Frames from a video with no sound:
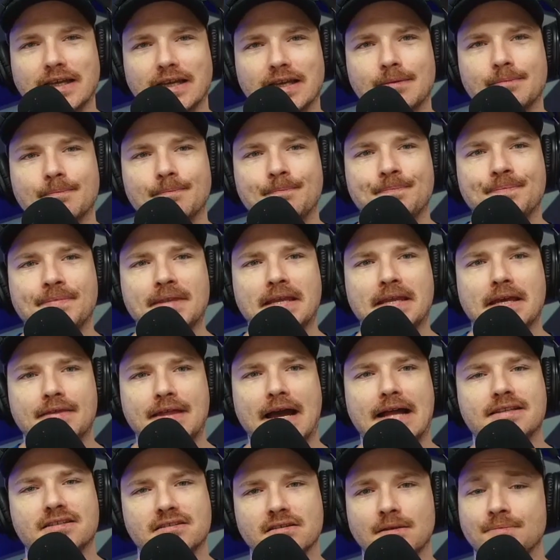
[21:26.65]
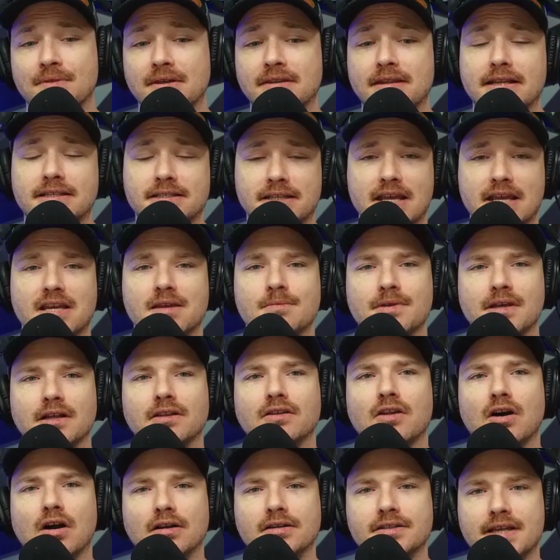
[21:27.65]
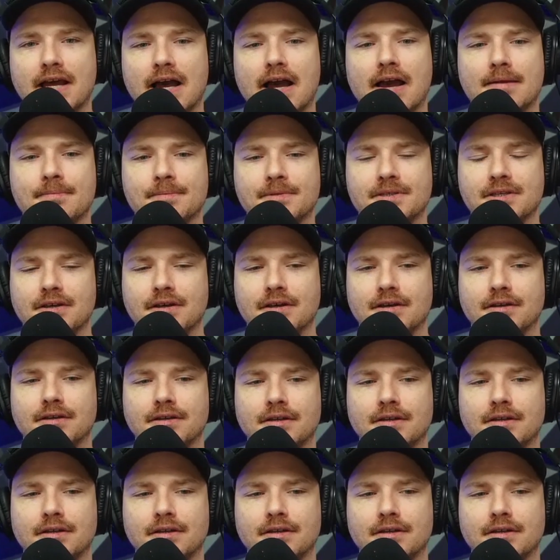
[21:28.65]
And that's something that's taken me a long time to